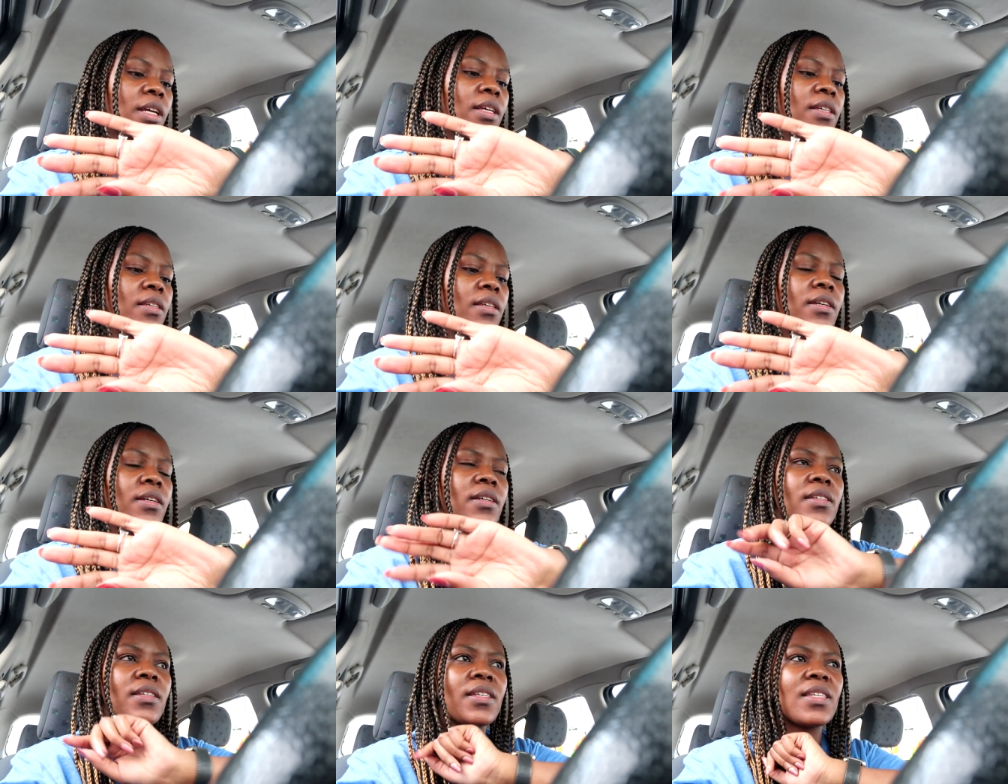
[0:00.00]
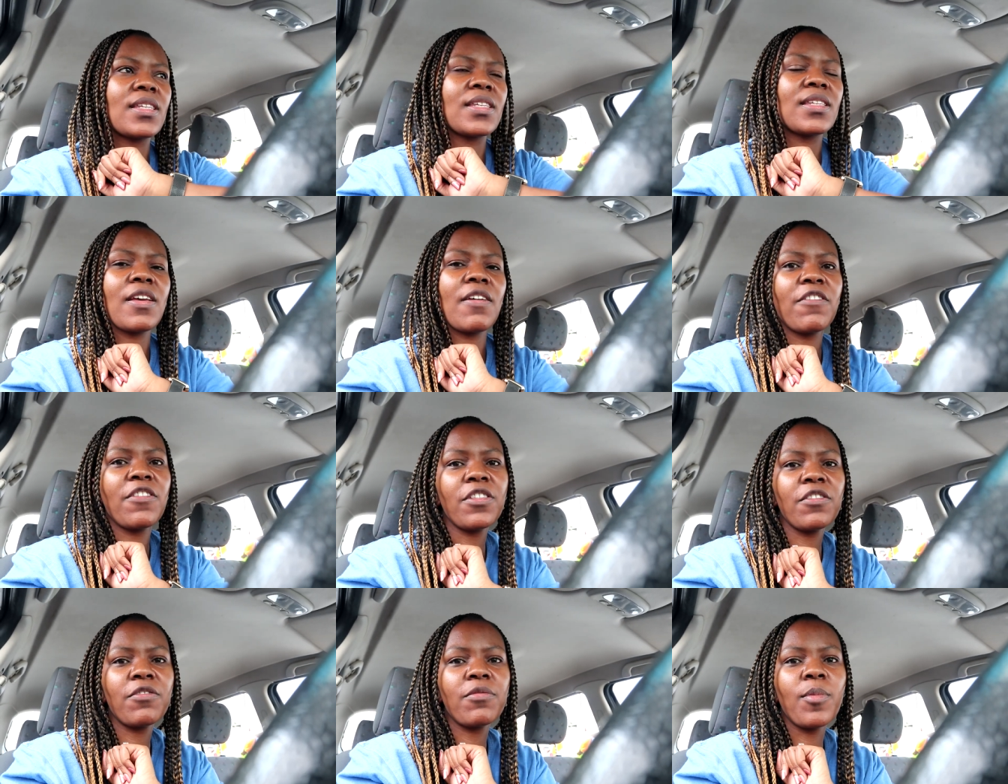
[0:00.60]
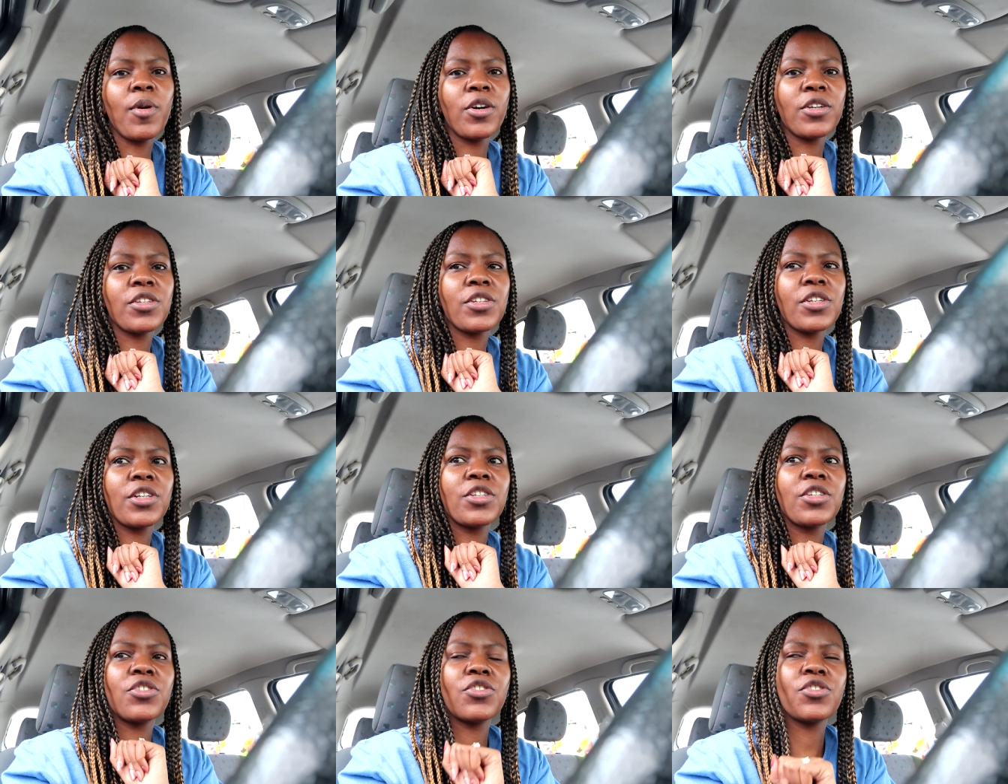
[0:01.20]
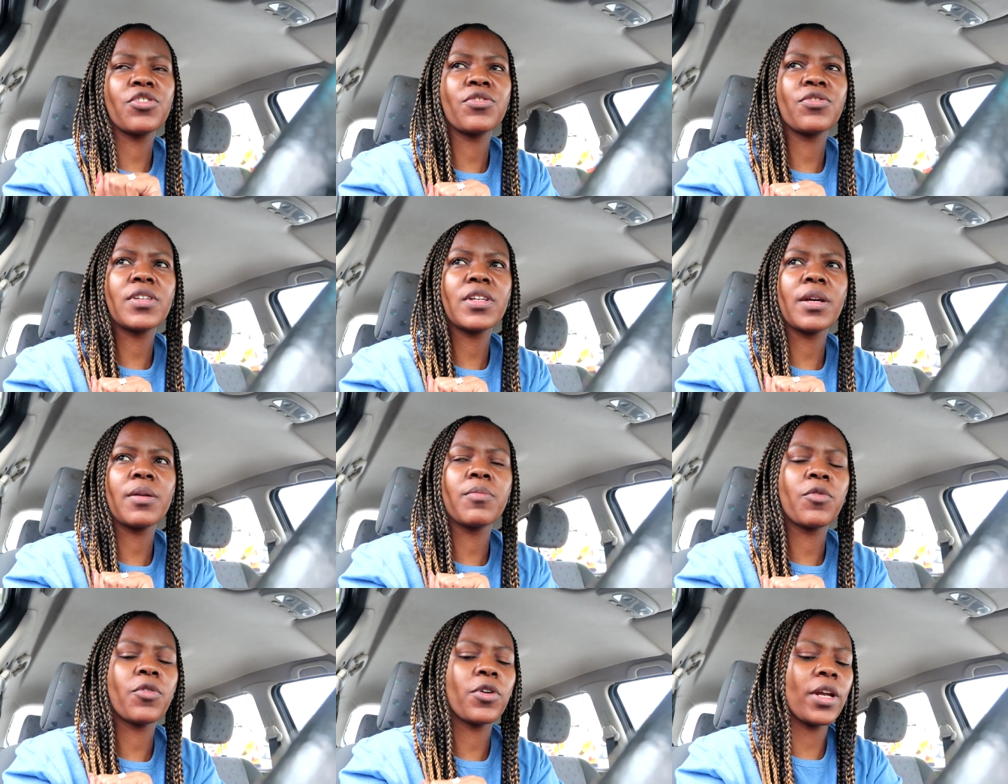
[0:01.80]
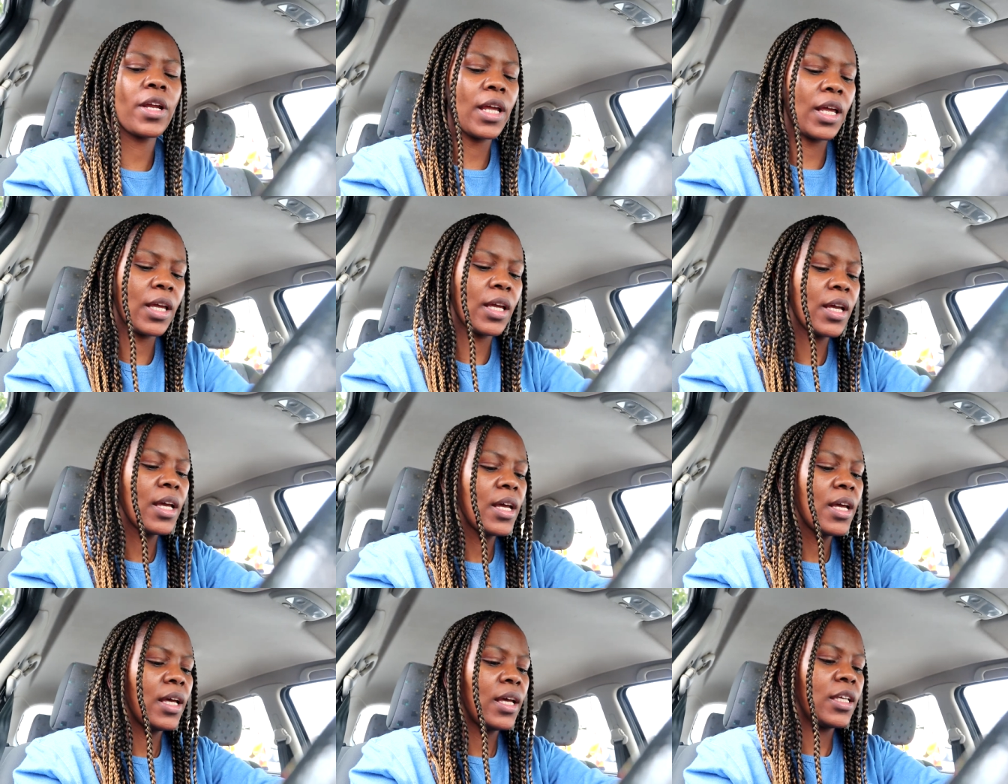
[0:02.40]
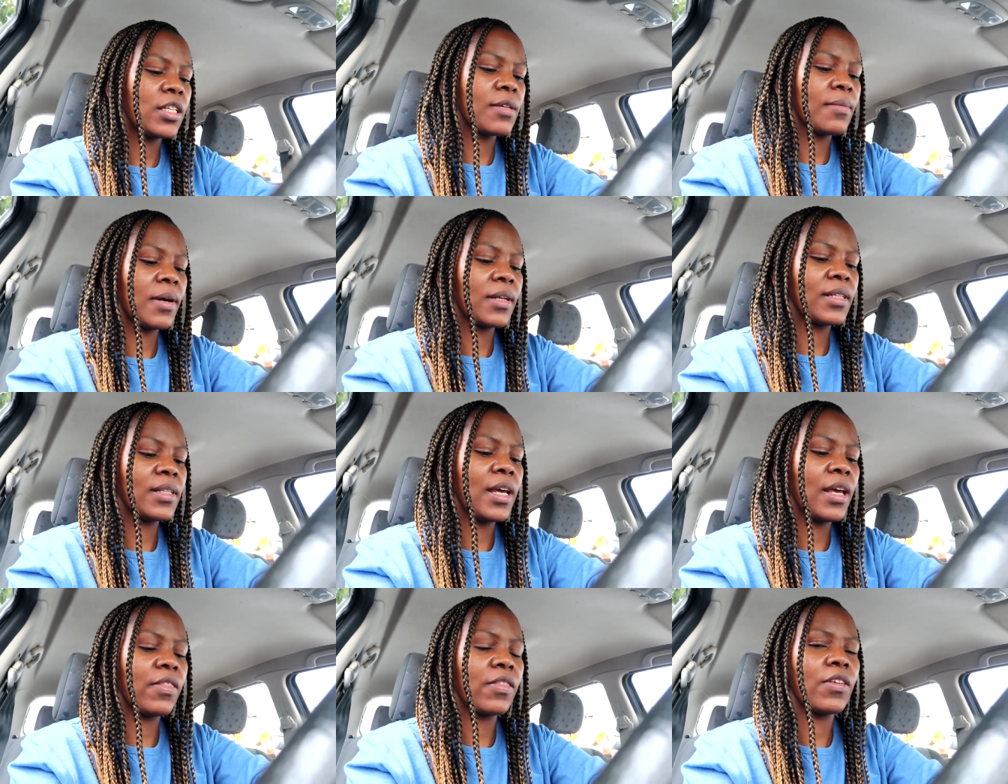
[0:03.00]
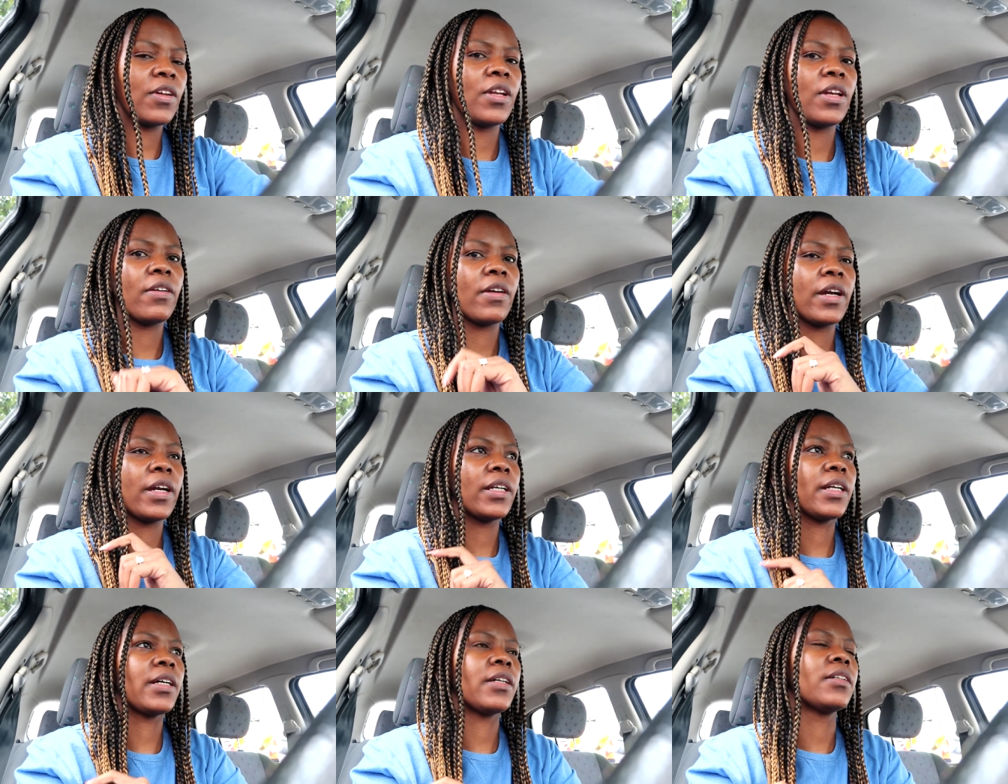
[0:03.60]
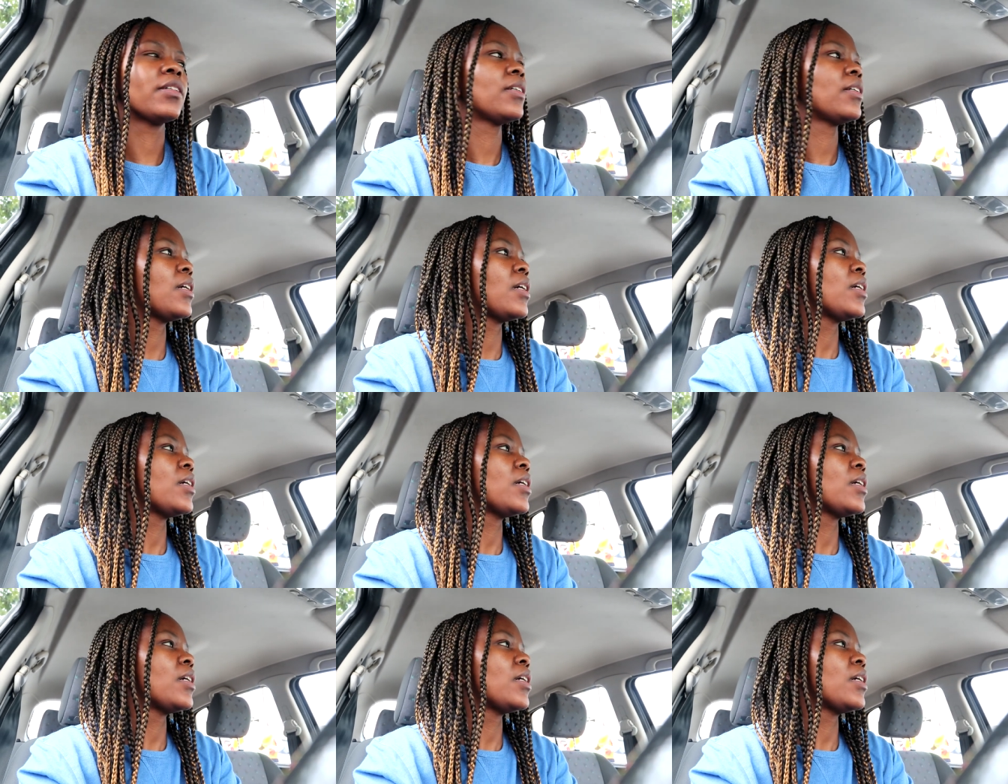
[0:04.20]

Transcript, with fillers: Yes, it is. It's the seventh of March. It's Tuesday morning. It's about ten thirty right now.